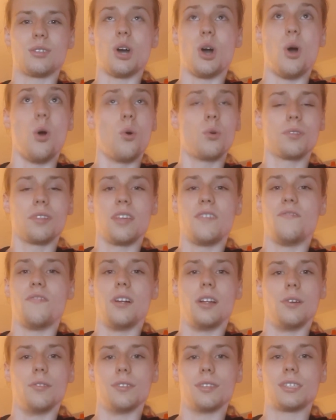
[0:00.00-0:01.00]
totally
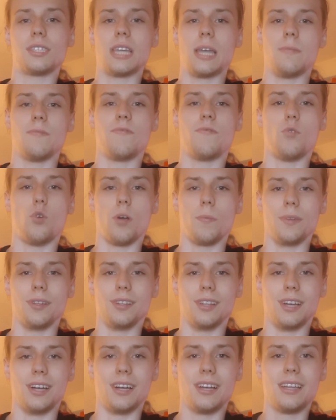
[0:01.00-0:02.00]
follow the same
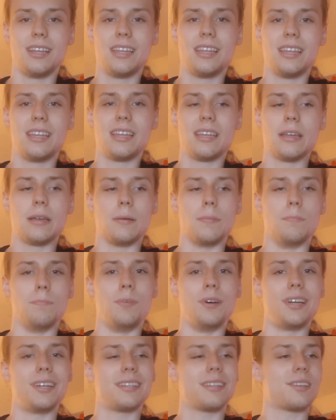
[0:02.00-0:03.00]
formula,
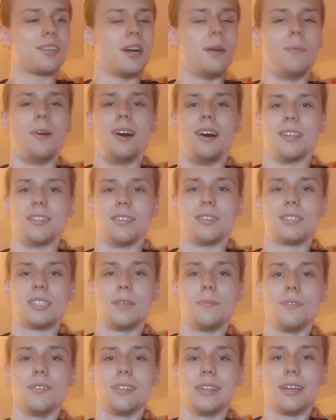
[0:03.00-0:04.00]
but come on, the
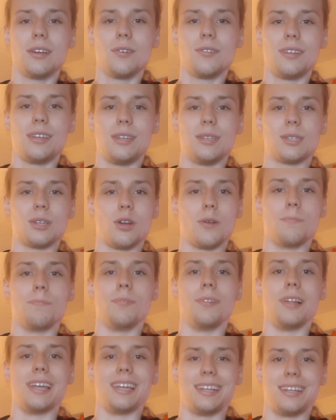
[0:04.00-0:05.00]
similarities are
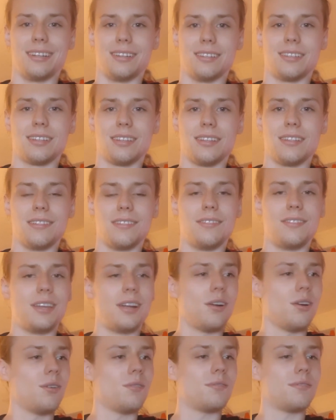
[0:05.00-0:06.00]
blatant.
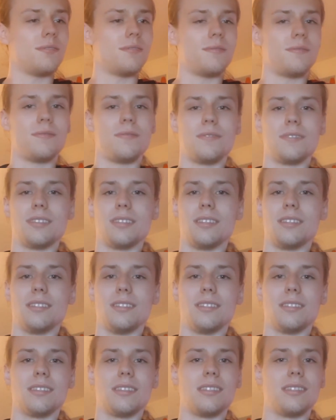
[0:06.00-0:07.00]
They're
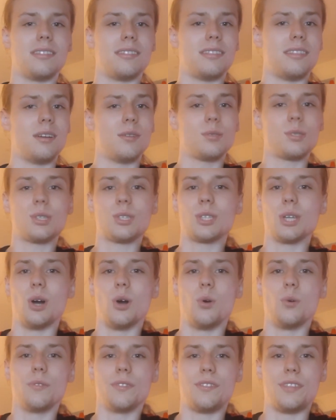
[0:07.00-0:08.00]

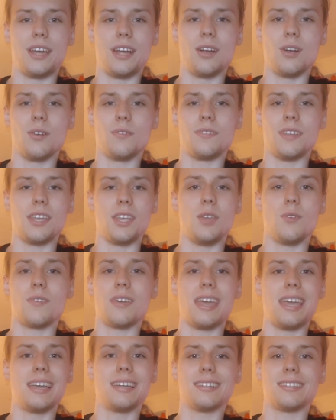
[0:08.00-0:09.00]
so there that you
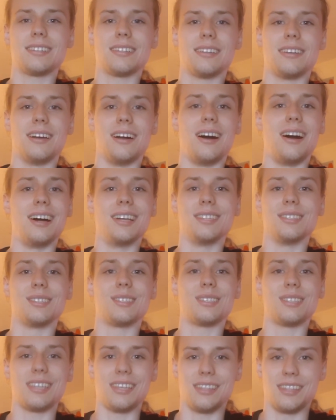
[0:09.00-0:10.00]
can't
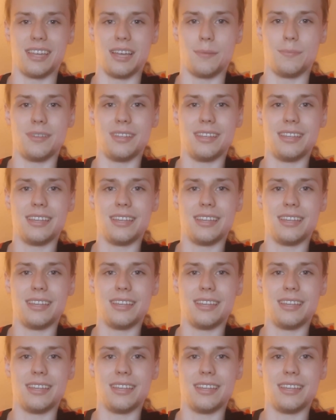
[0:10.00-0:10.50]
unsee them.